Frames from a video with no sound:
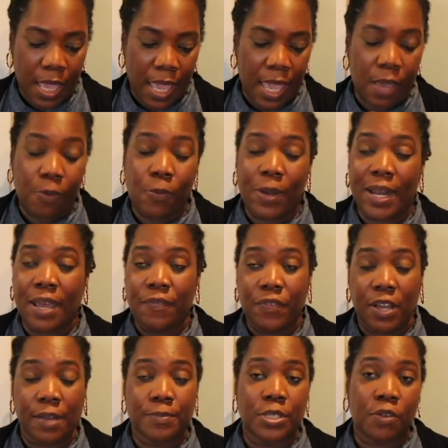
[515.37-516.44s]
And what I've
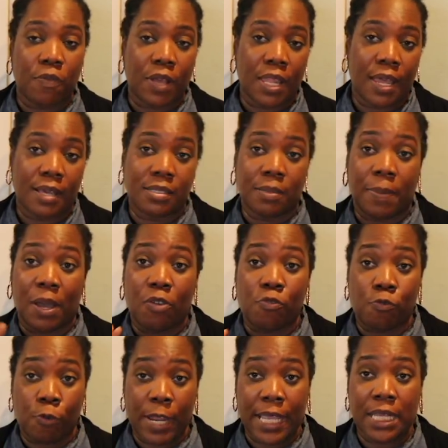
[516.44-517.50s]
come to realize
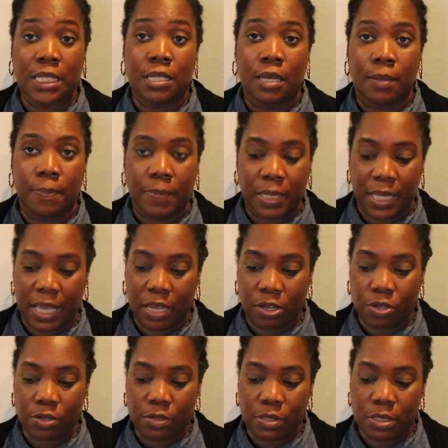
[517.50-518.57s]
about ringed
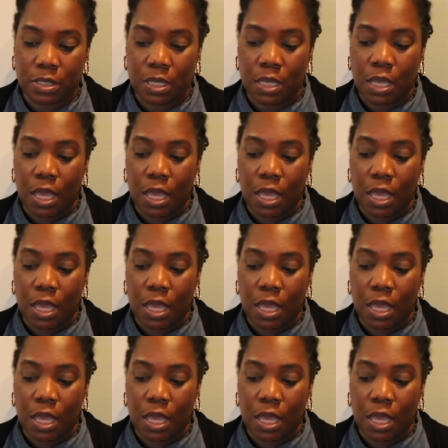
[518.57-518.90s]
planners